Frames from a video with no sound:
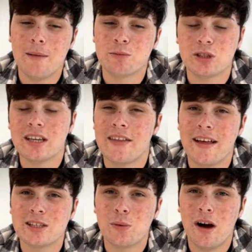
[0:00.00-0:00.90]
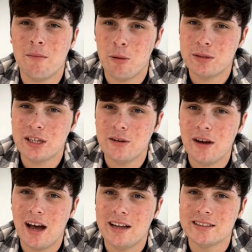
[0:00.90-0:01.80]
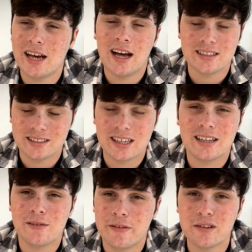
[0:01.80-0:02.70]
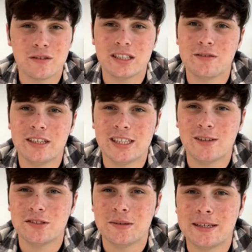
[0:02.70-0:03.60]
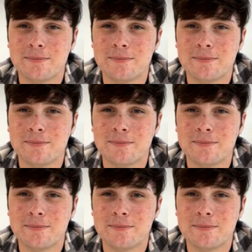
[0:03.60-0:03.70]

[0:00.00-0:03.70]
So yeah, that's what I'm up to. And as I said, feel free to reach out to me.